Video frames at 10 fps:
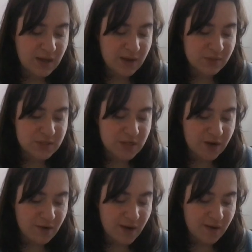It was
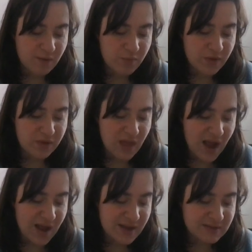decorated with
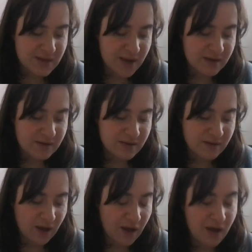lions and
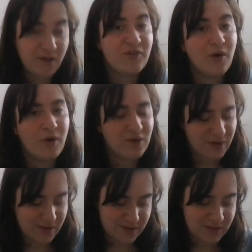of
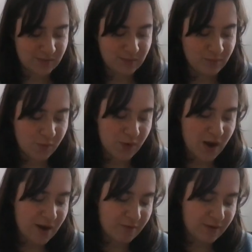course, more
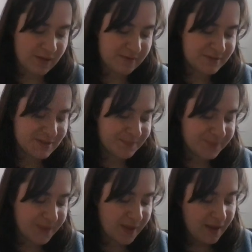hieroglyphs.